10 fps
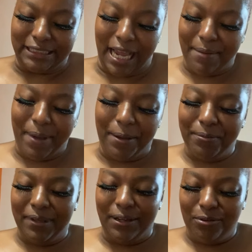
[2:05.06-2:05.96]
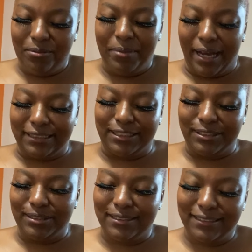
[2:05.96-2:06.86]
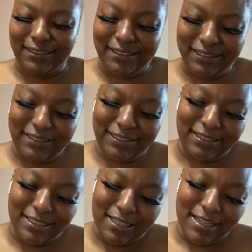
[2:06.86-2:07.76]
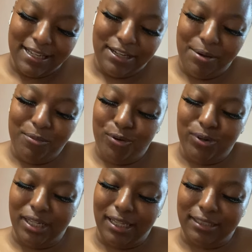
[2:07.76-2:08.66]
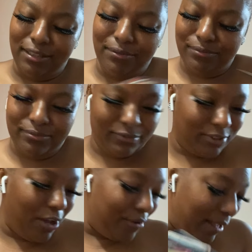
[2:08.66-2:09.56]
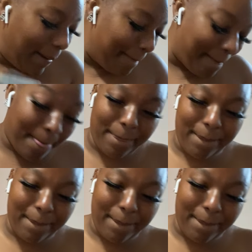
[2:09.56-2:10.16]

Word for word: shy, baby. We ain't gonna bite you. Come on, collective. Okay.